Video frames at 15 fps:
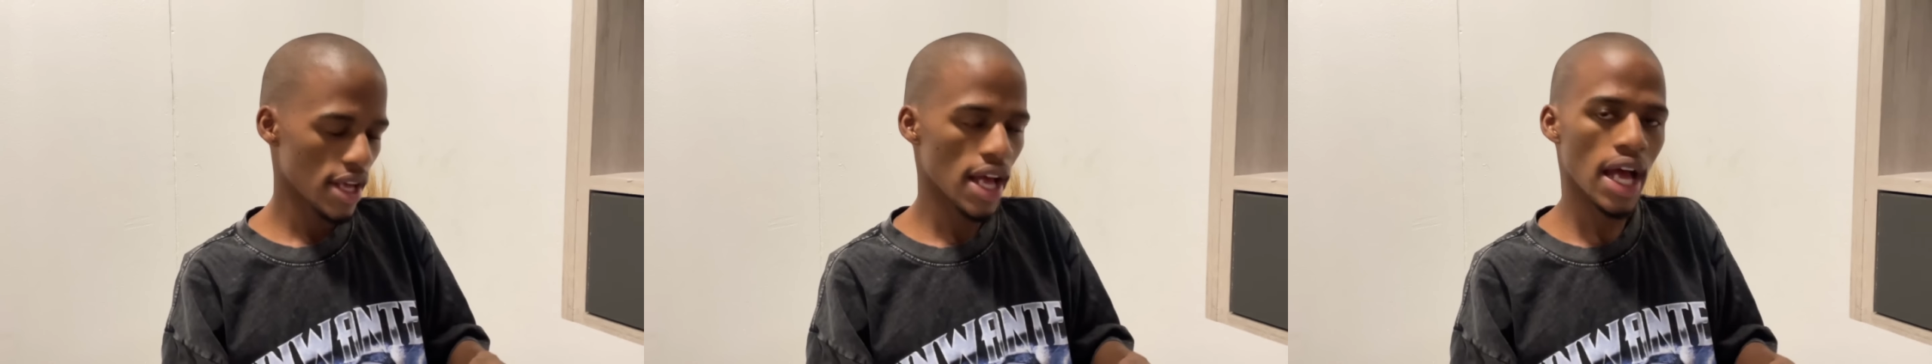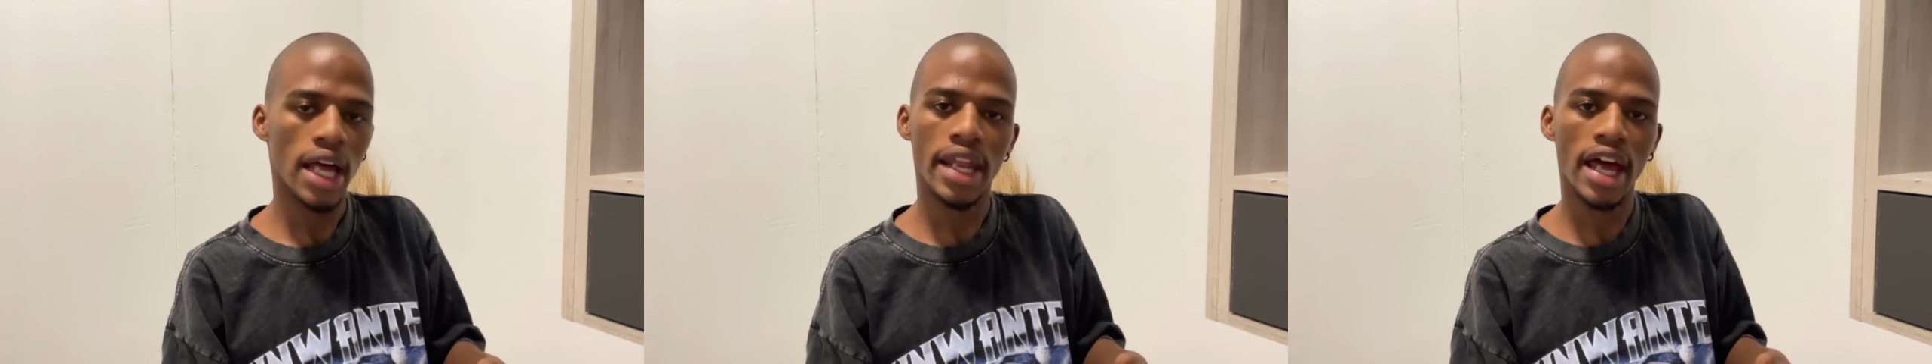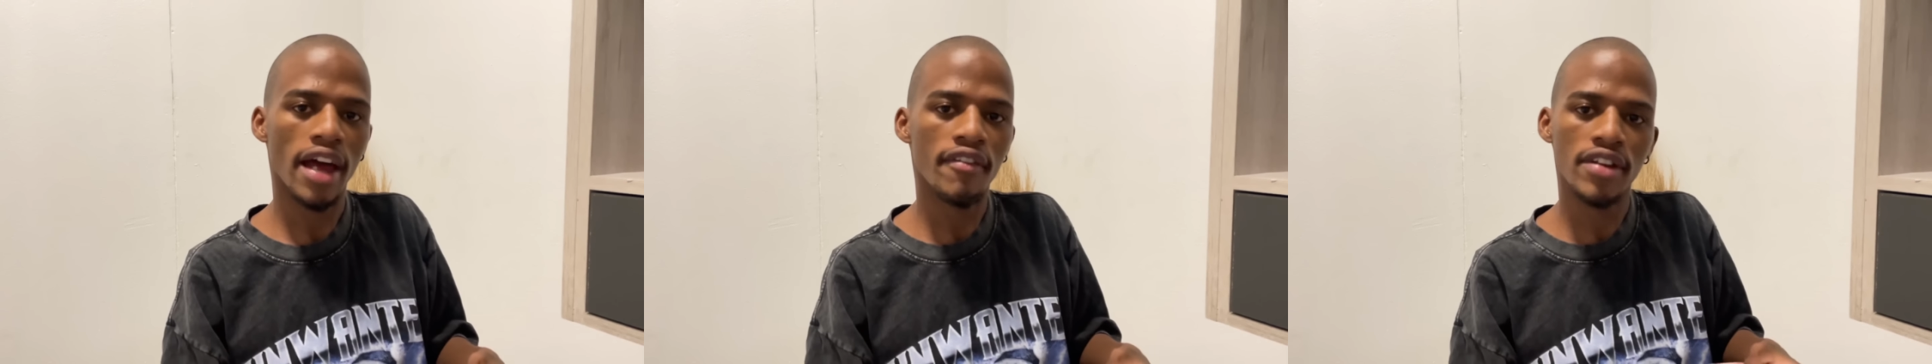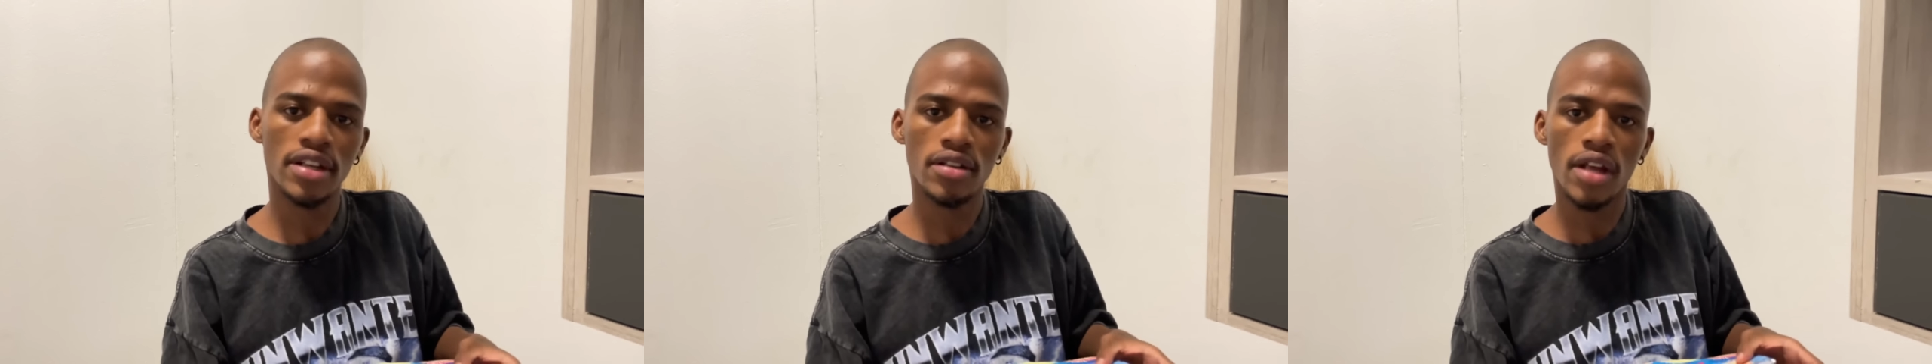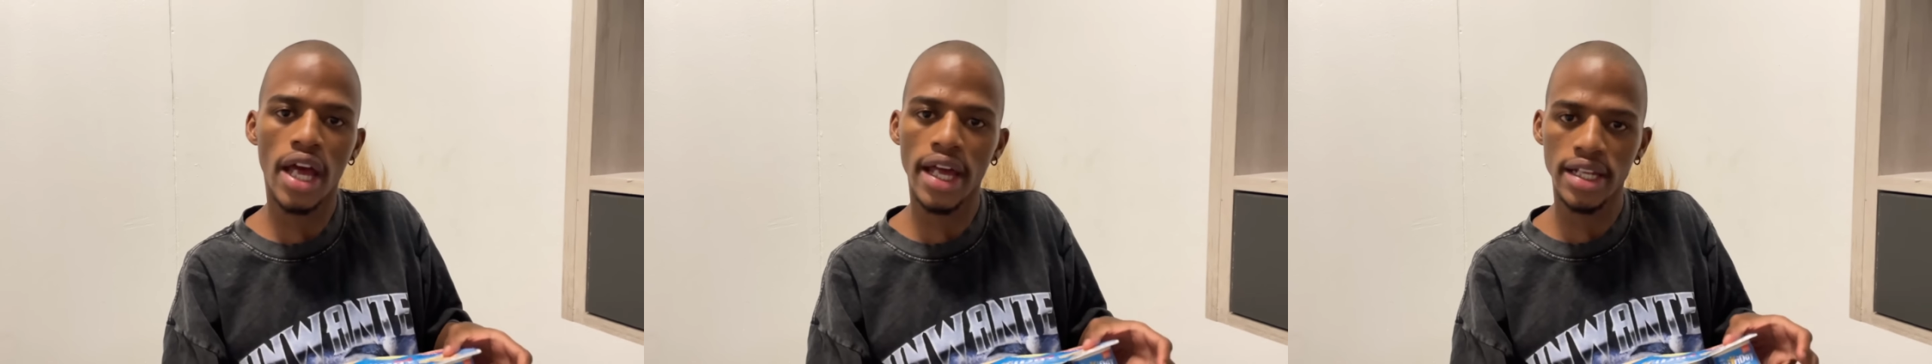and I
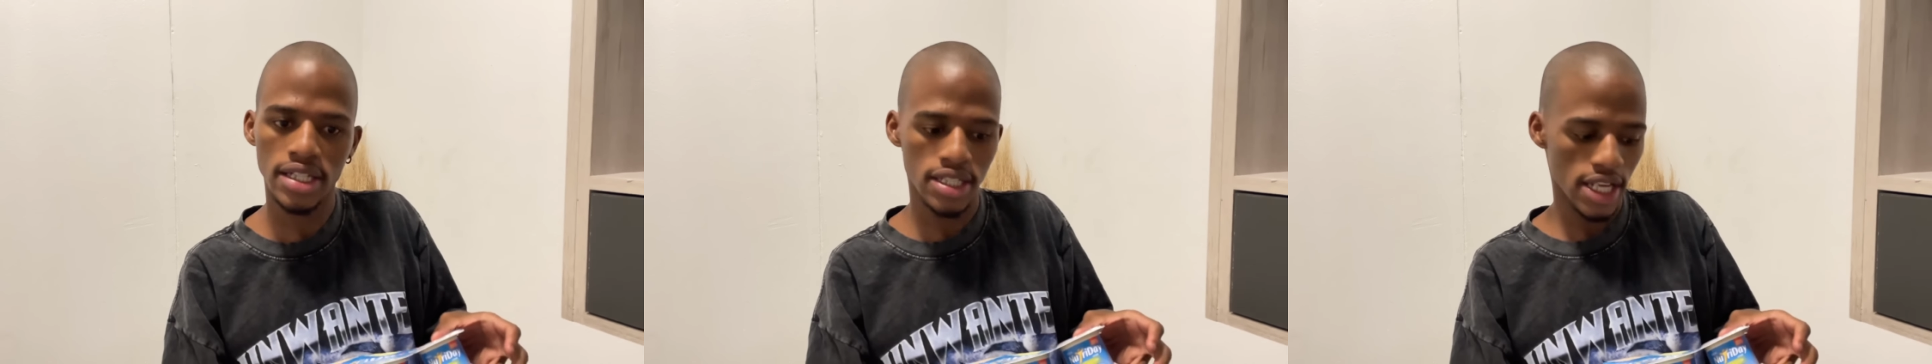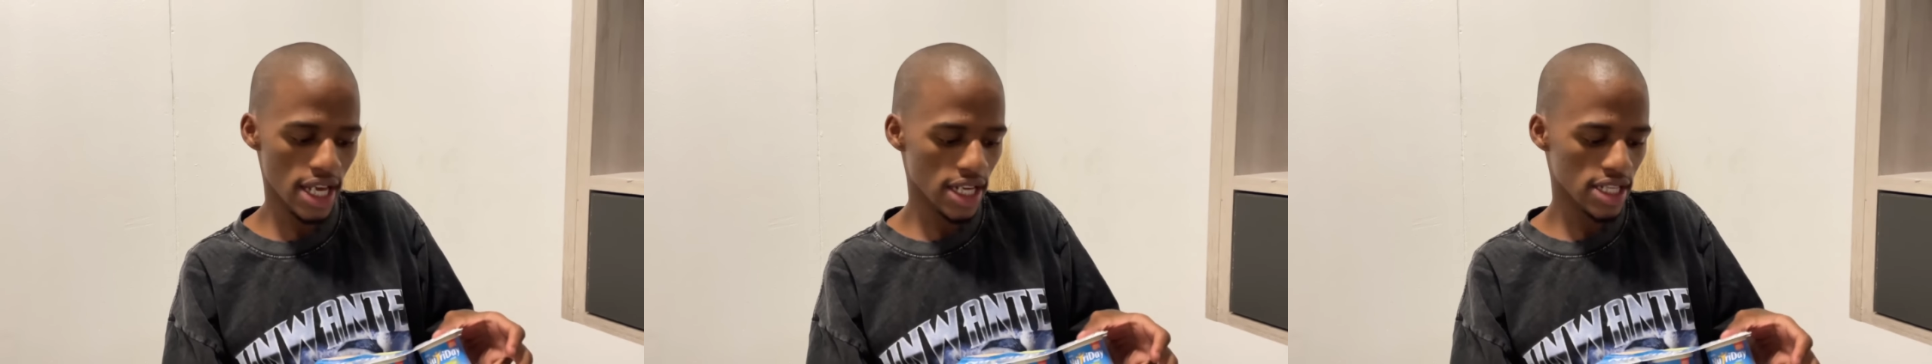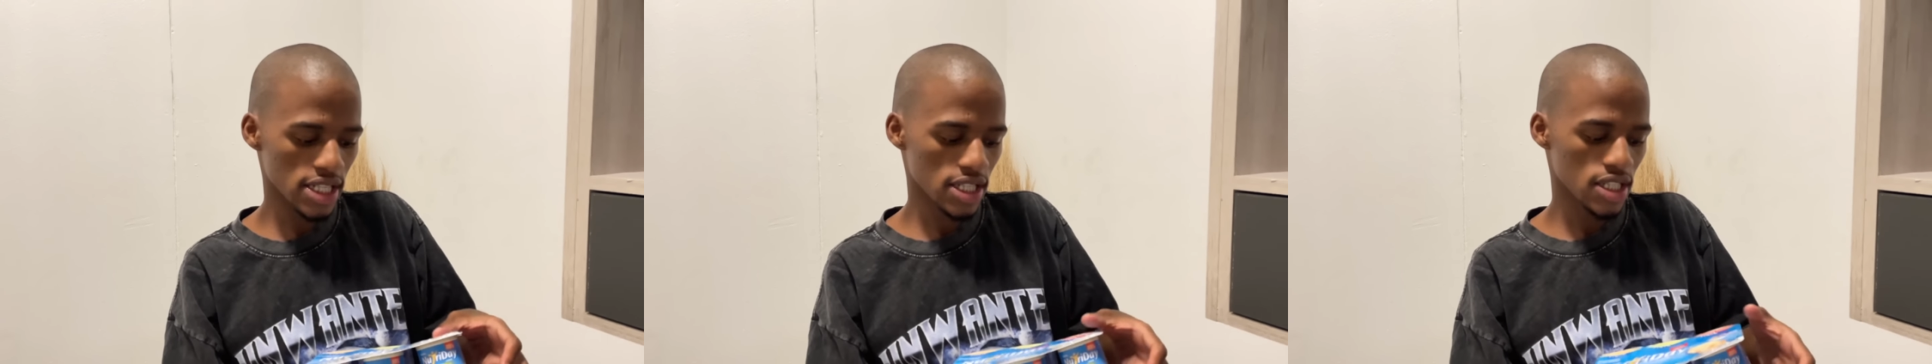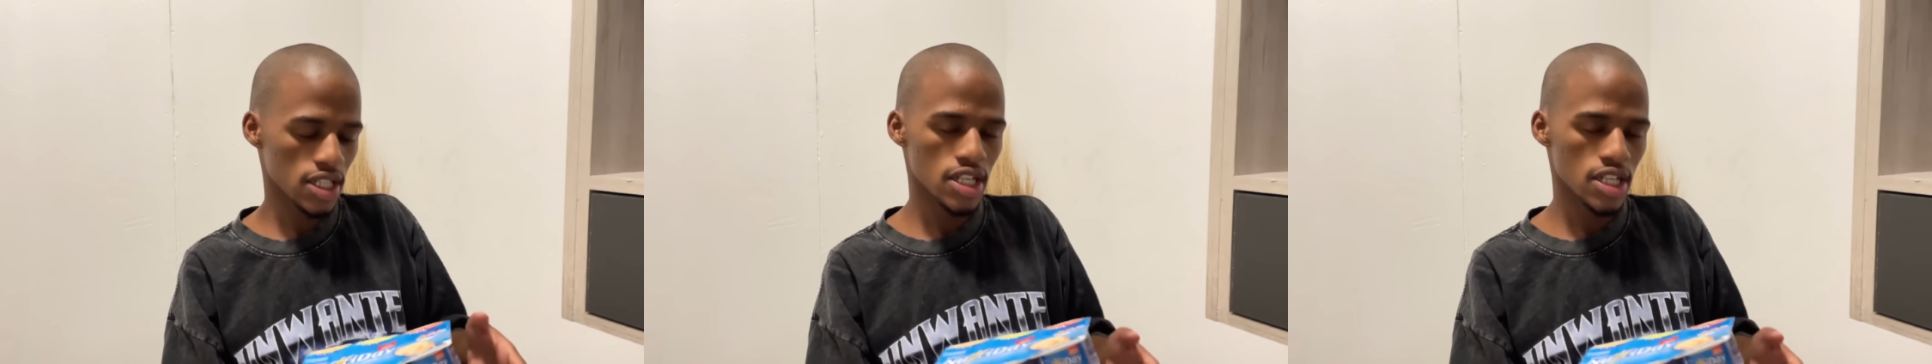haven't had any.